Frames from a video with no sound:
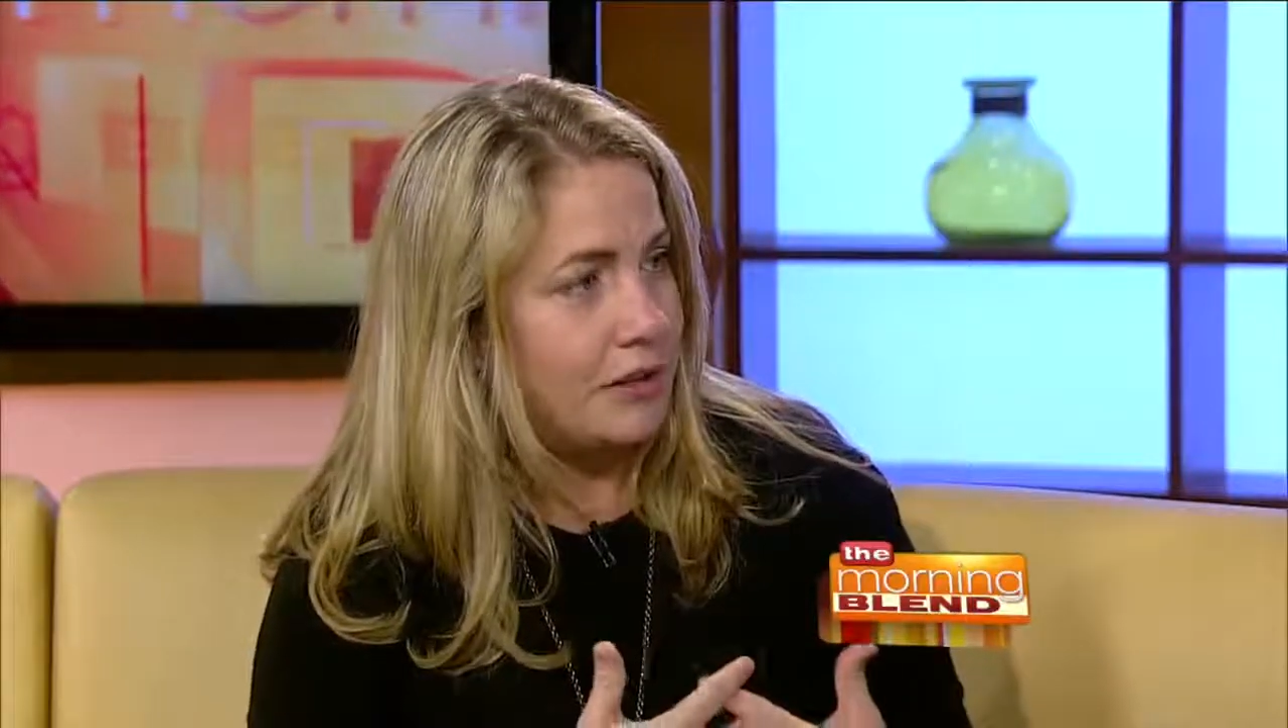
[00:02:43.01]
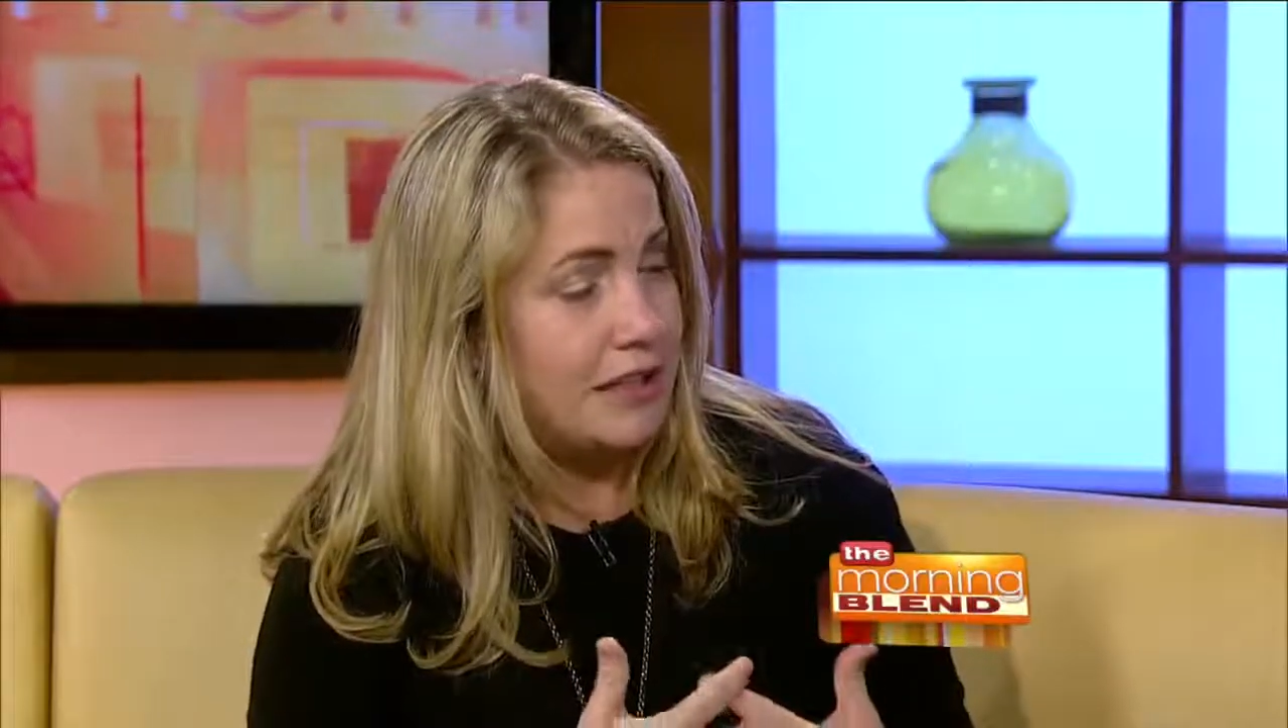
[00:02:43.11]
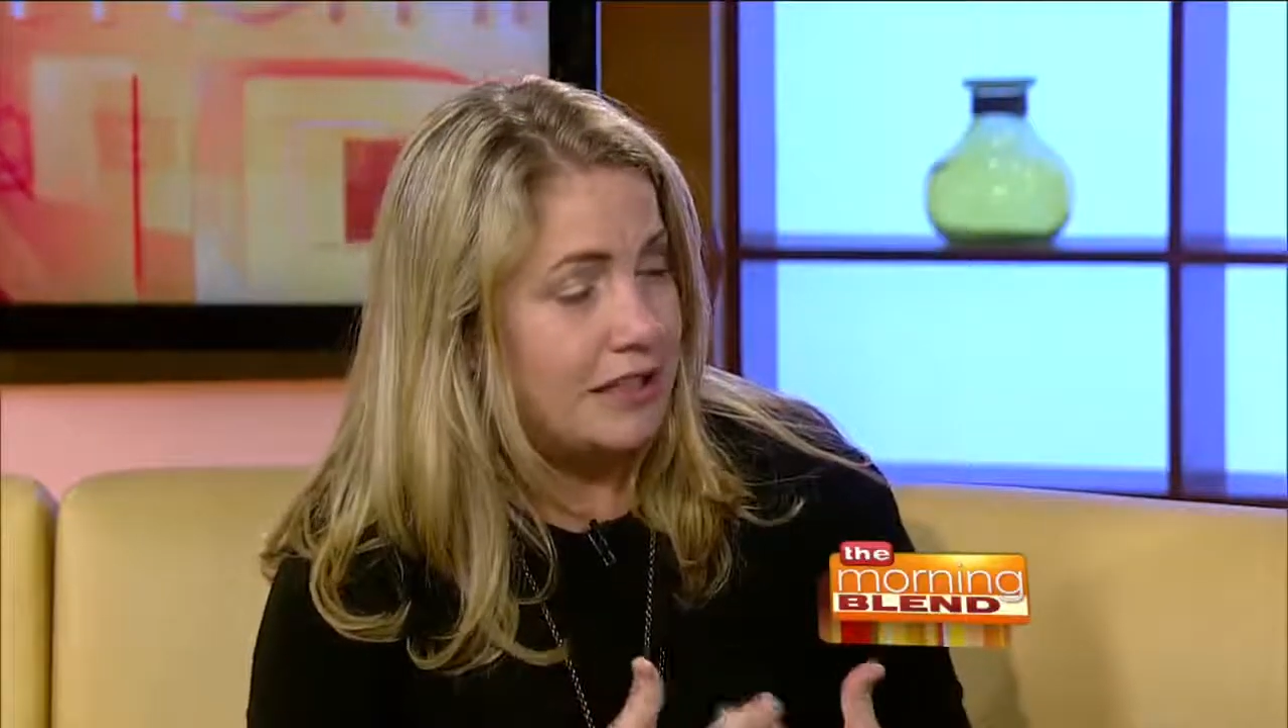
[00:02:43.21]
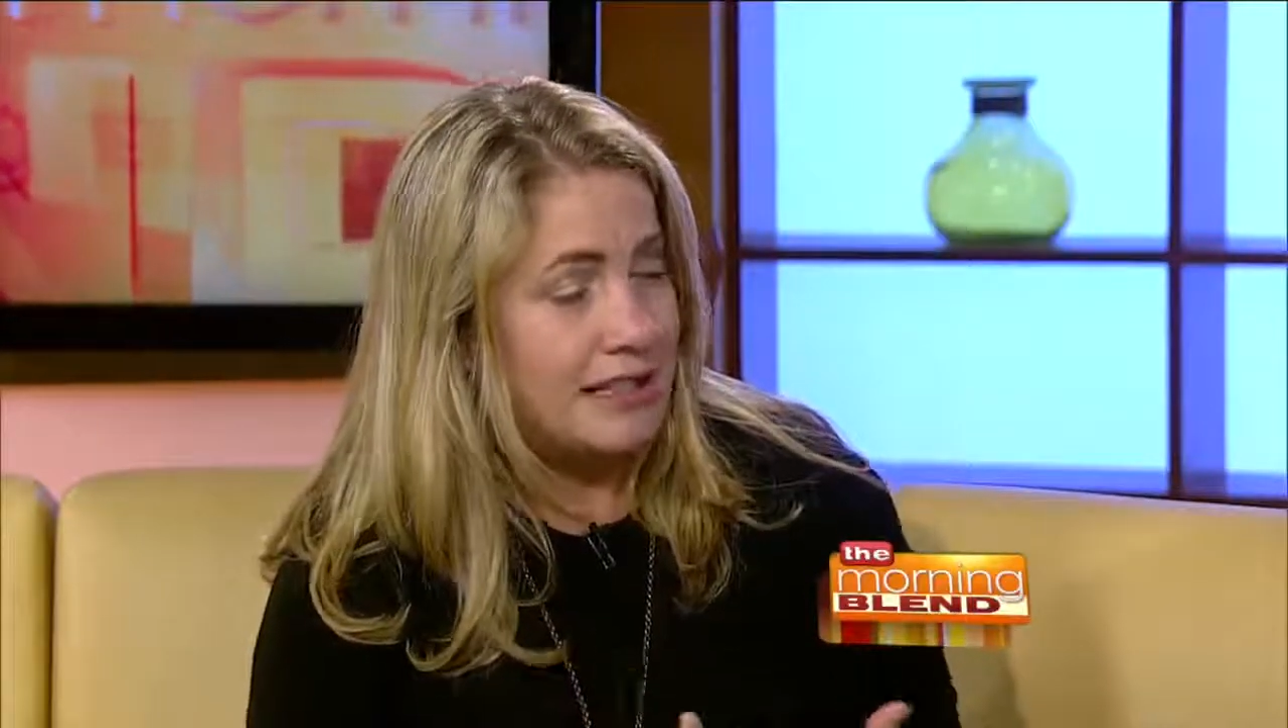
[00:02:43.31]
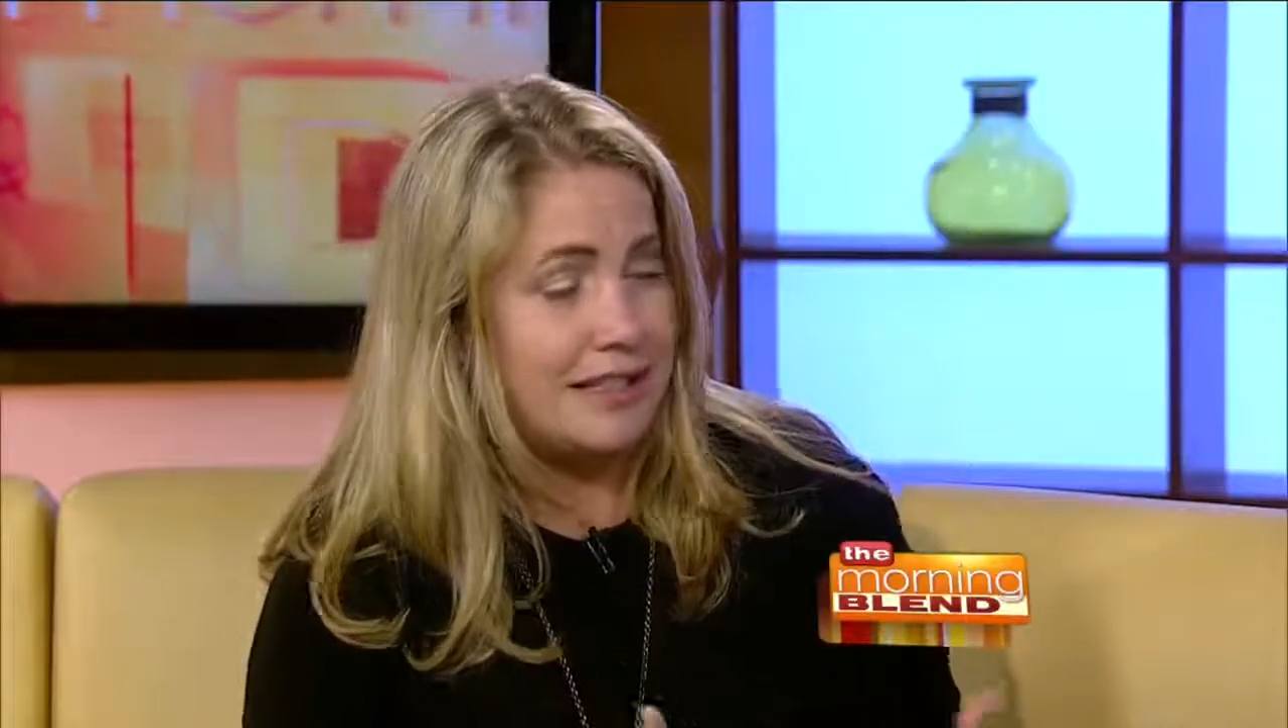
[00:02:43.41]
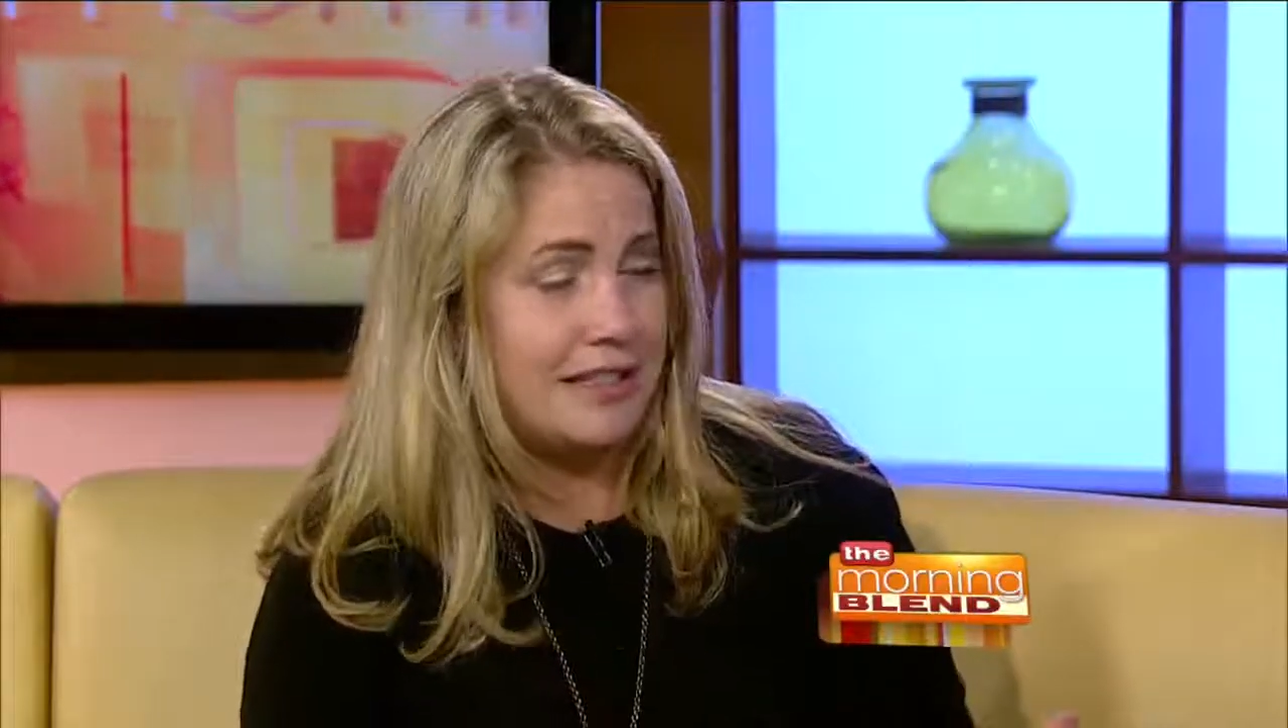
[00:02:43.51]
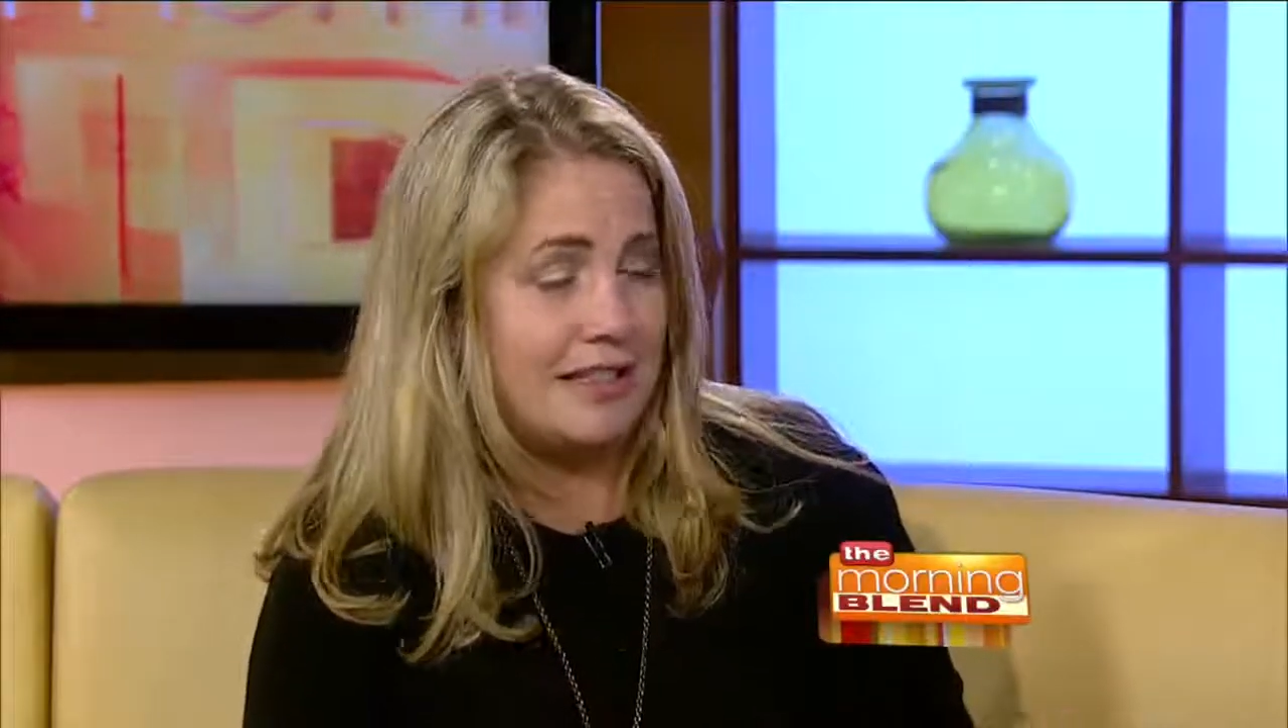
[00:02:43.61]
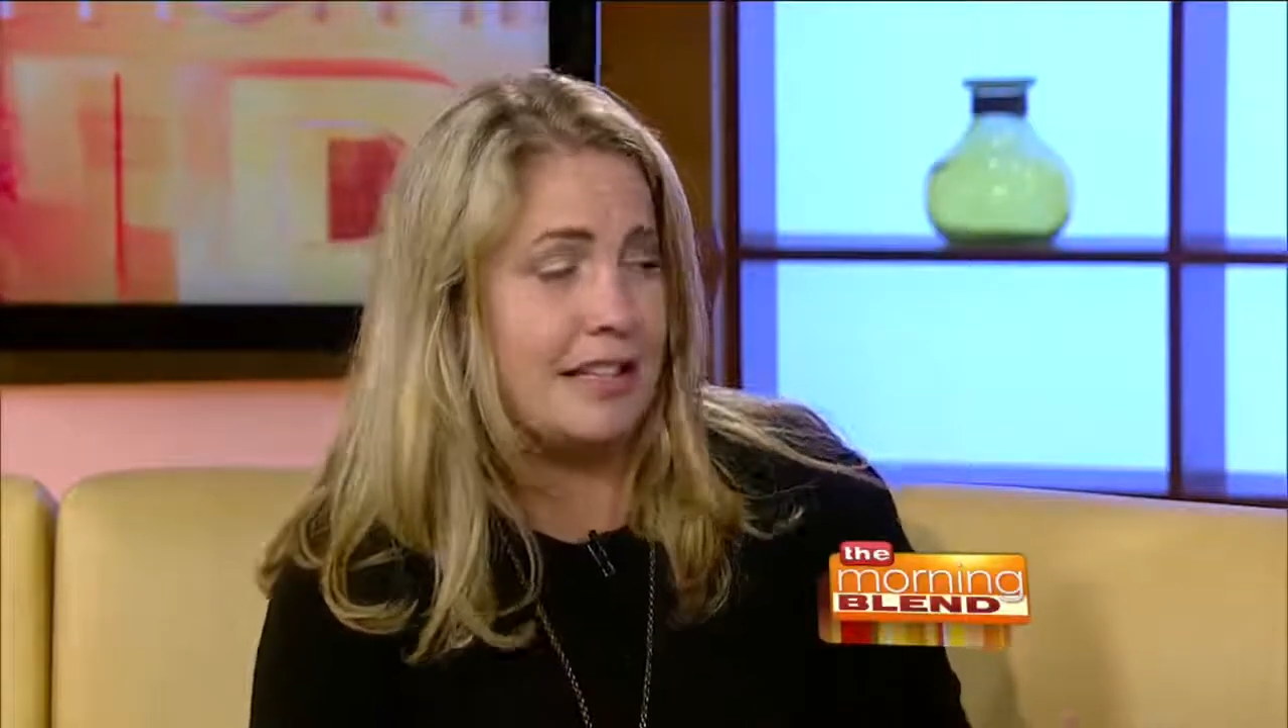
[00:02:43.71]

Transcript: a disease that